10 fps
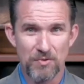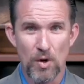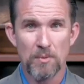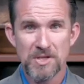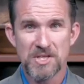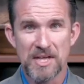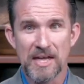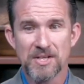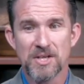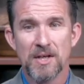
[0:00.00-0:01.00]
Romans
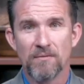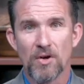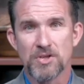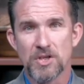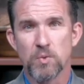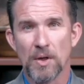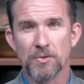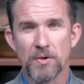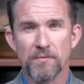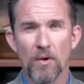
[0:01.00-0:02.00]
6, verses 1
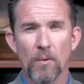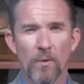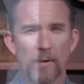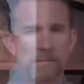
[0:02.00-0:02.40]
through 4.